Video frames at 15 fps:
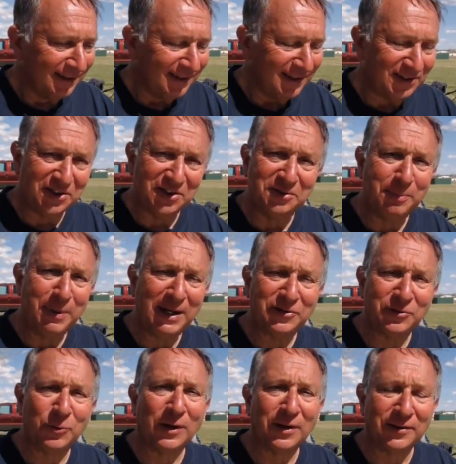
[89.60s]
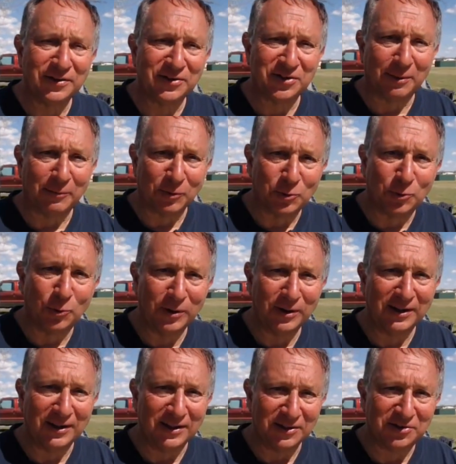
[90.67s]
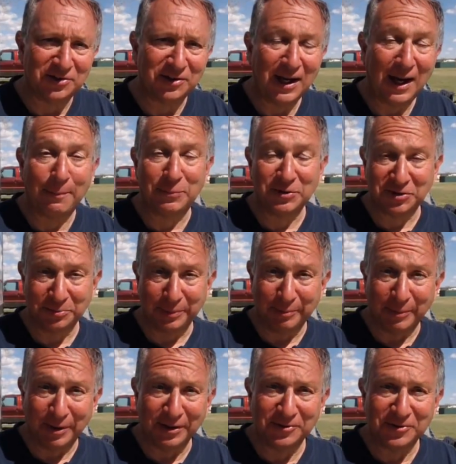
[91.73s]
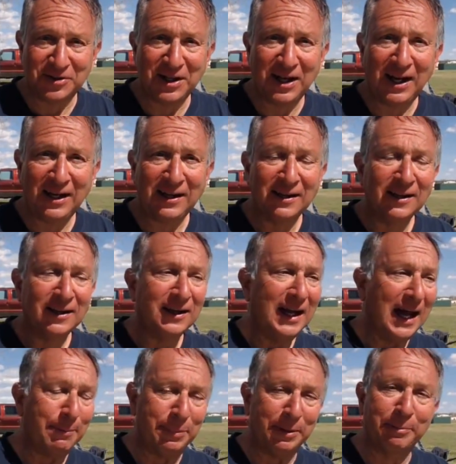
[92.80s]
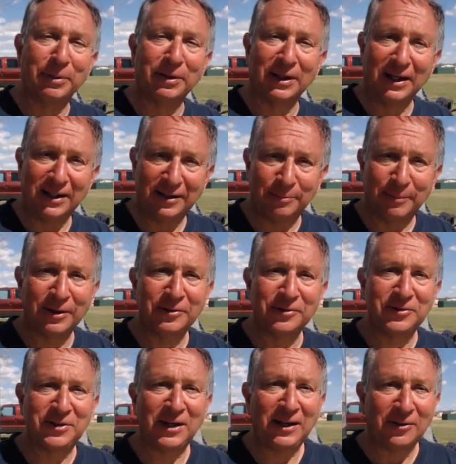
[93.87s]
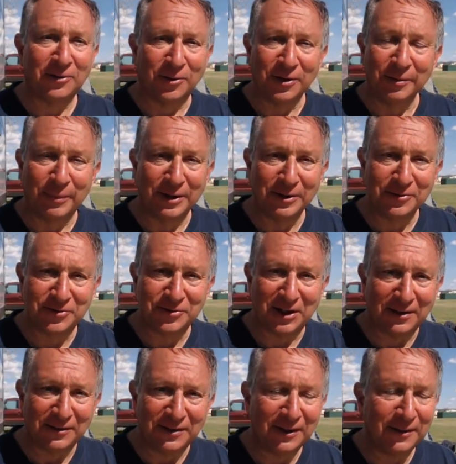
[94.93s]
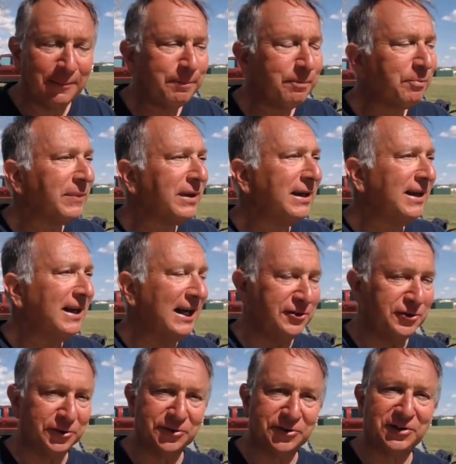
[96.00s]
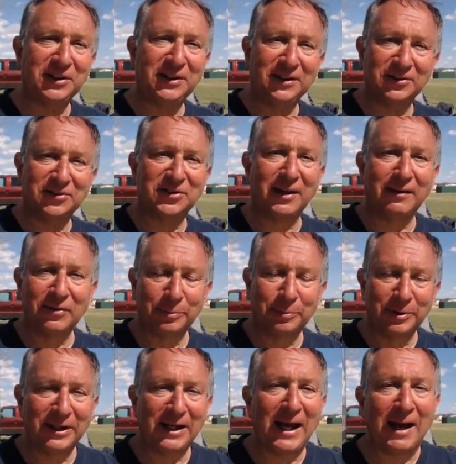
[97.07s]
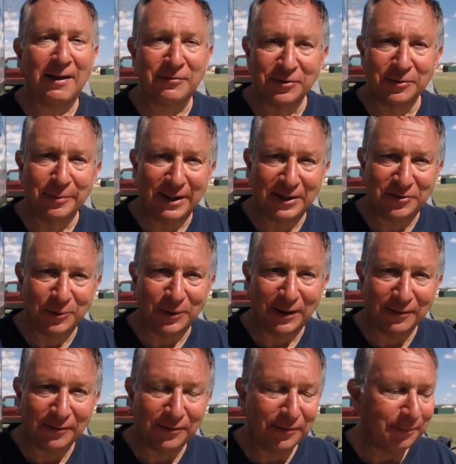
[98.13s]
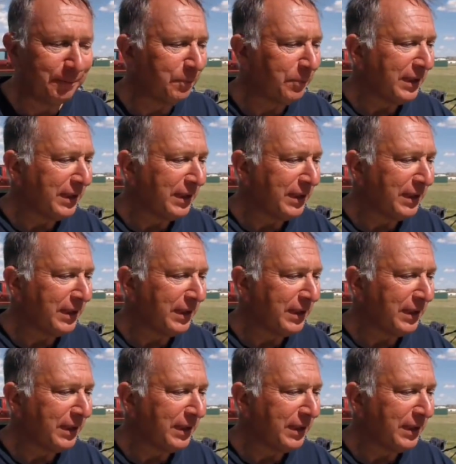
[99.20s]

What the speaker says: This is May 12th as I'm recording this. Happens to be Mother's Day. Happy belated Mother's Day to all the mothers out there, as you're seeing this inevitably after May 12th.